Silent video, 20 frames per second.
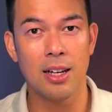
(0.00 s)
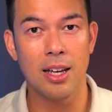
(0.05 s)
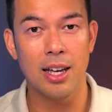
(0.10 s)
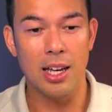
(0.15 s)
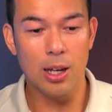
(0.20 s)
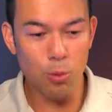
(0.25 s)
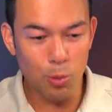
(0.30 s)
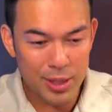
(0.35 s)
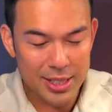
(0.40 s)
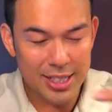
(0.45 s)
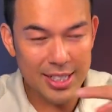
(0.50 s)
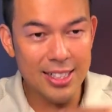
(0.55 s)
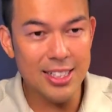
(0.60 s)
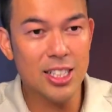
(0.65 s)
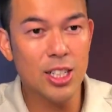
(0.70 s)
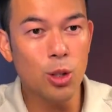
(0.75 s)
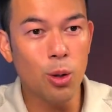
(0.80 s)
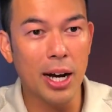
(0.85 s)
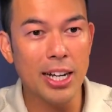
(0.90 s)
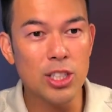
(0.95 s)
It wasn't
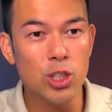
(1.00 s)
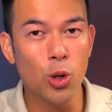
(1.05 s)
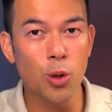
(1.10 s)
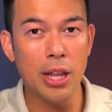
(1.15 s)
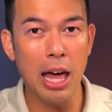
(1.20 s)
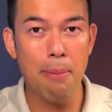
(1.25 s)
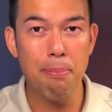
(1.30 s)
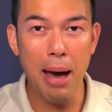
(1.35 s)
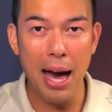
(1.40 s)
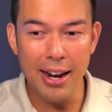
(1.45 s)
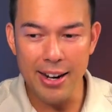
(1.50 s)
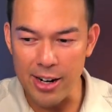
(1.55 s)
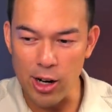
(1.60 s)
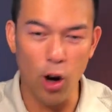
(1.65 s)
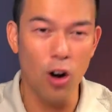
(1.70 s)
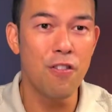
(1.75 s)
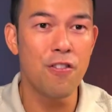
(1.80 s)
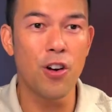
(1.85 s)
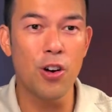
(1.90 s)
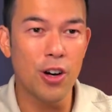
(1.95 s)
until I saw that pattern
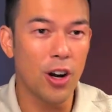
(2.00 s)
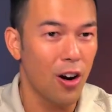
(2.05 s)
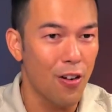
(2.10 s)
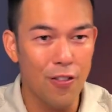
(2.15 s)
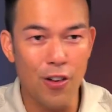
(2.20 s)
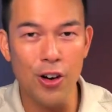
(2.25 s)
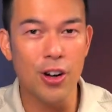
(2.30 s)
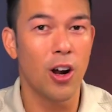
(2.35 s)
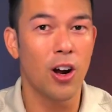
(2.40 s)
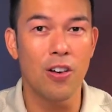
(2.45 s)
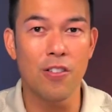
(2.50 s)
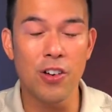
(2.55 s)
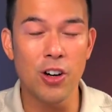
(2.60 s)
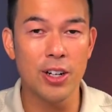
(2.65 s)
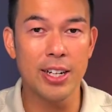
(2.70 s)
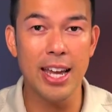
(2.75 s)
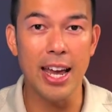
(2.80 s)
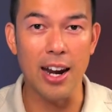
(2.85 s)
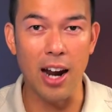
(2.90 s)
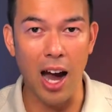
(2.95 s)
over and over and over
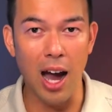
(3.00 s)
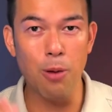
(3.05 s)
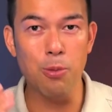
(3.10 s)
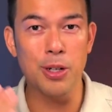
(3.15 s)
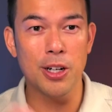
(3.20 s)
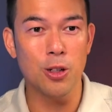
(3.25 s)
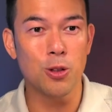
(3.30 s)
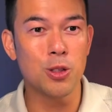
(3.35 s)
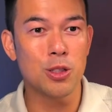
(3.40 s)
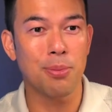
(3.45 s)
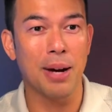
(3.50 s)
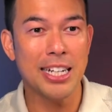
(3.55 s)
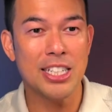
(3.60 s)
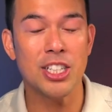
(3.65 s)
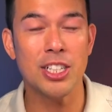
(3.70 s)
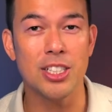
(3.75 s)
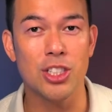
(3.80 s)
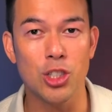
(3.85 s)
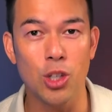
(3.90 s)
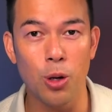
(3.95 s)
again. I would lose my
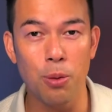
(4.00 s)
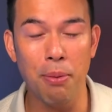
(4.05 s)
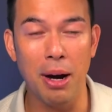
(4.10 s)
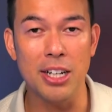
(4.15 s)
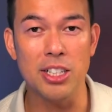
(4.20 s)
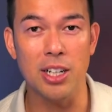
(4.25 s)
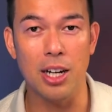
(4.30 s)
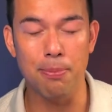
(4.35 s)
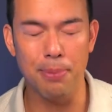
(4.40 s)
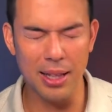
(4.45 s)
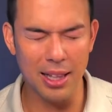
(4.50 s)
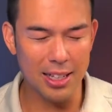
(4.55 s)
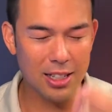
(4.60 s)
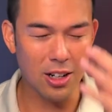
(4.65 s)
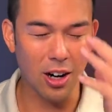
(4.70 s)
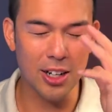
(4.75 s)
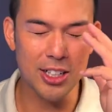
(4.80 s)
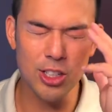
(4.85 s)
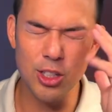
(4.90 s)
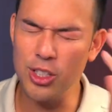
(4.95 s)
shit so much. I'd be like,
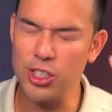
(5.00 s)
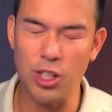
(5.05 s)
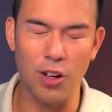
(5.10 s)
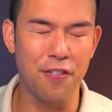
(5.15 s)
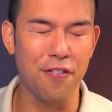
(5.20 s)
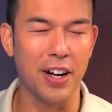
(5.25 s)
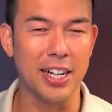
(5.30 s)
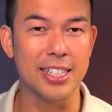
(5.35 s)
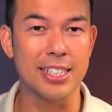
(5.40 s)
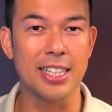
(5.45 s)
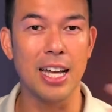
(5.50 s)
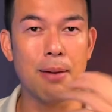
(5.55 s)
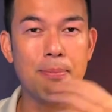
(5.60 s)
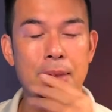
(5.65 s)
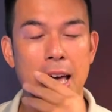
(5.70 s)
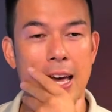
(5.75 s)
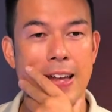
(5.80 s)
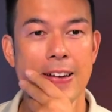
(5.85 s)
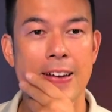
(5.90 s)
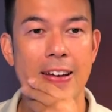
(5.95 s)
oh, you're so fucking dumb,
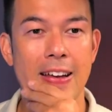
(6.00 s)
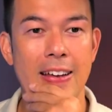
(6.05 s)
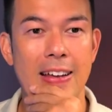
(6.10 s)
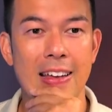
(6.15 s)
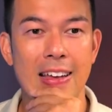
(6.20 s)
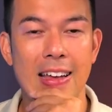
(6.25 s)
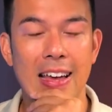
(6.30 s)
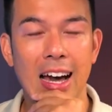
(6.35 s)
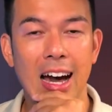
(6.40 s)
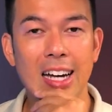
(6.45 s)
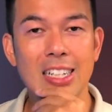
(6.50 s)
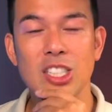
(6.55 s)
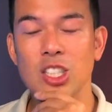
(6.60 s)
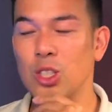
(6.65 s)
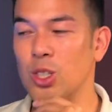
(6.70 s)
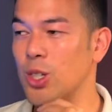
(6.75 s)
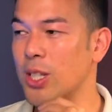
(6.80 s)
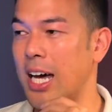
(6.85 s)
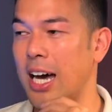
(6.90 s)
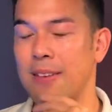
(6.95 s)
man. How'd you
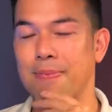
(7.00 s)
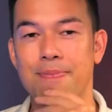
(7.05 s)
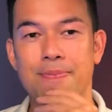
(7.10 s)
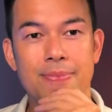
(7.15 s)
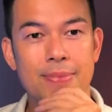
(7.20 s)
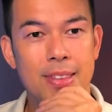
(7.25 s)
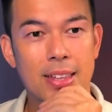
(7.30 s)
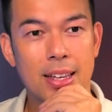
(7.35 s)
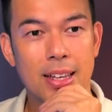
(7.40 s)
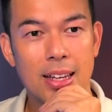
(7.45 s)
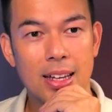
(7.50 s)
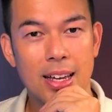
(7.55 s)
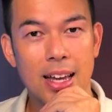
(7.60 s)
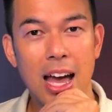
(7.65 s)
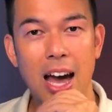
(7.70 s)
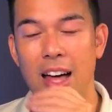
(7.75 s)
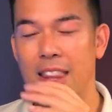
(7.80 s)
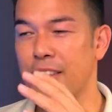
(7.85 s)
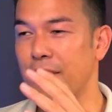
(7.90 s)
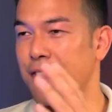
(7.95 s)
do that?
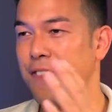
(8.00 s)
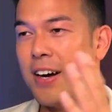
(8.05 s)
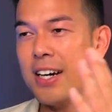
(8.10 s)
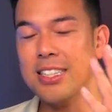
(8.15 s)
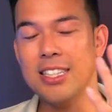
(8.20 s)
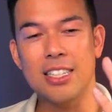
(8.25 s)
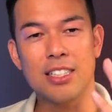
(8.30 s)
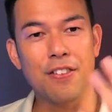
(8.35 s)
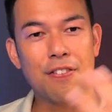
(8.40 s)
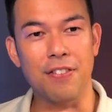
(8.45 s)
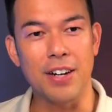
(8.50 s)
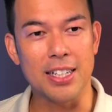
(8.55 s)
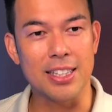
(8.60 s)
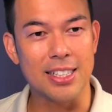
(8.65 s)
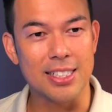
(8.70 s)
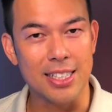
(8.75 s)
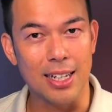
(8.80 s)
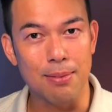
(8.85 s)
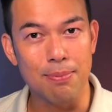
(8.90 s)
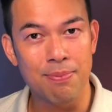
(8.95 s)
How the fuck did you fuck
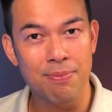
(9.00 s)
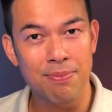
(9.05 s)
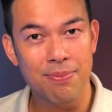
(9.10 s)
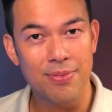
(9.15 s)
this up?